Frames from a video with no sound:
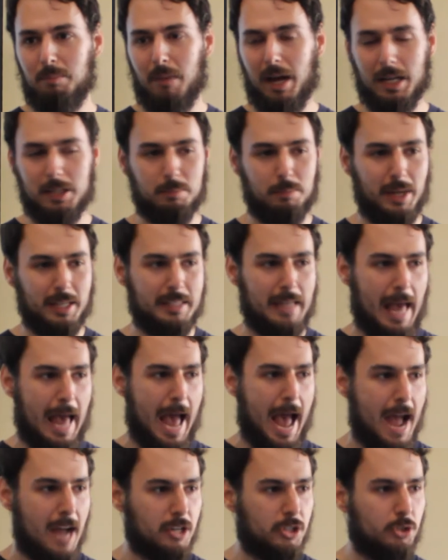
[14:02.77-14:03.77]
in mind, but to
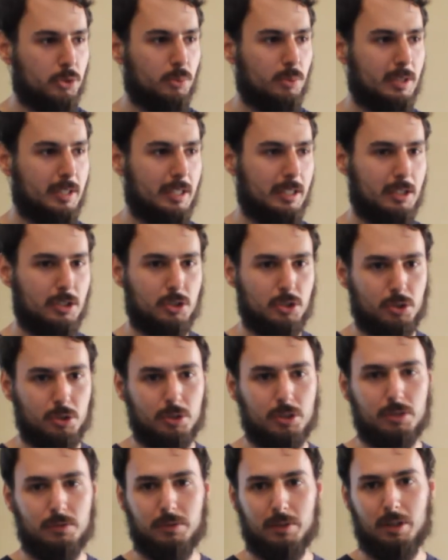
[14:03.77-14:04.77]
actually
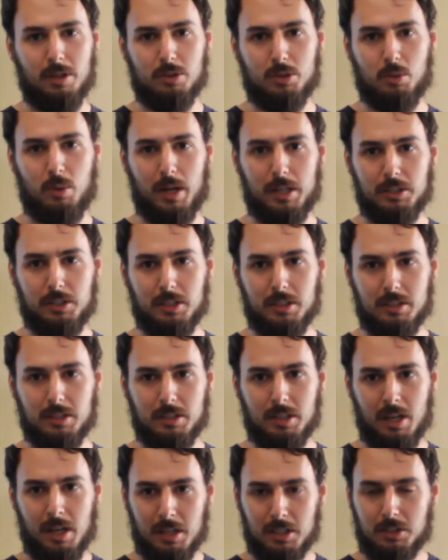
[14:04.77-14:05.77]
search for those
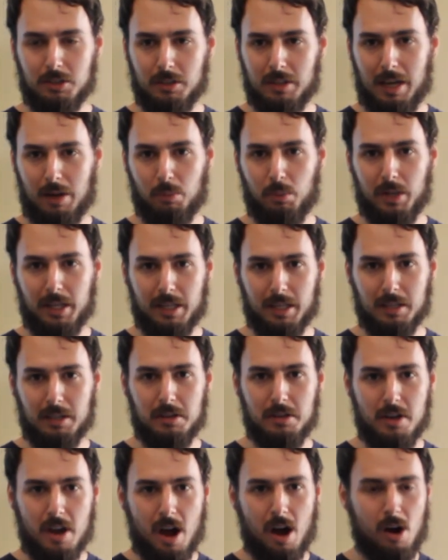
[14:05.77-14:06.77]
questions so that we
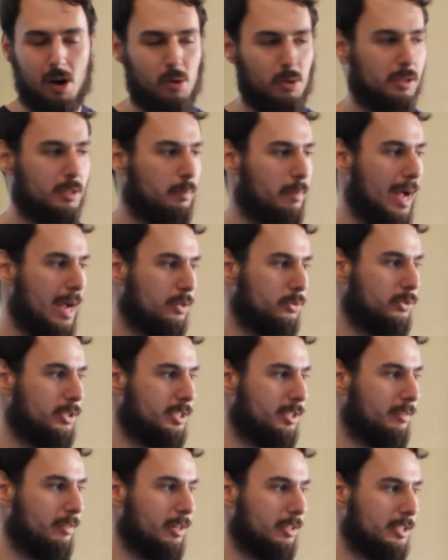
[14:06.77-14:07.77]
can know the
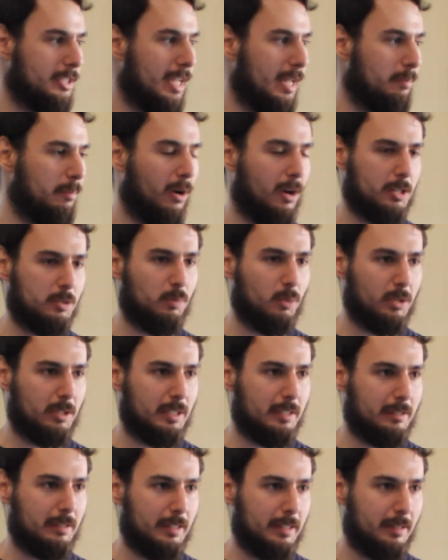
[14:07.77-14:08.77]
boundaries of our sandbox more
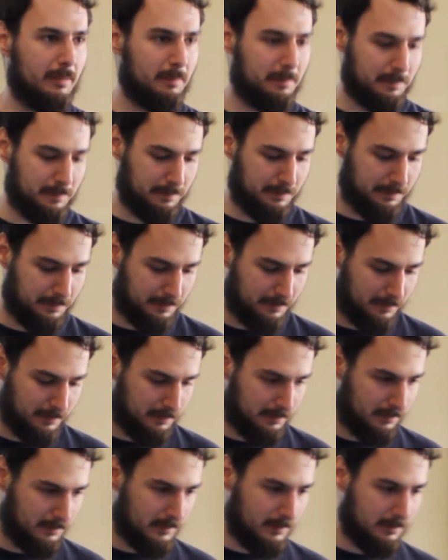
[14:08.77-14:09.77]
clearly.
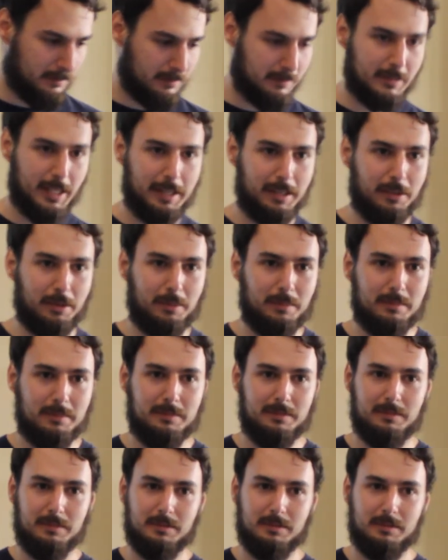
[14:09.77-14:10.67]
Thank you.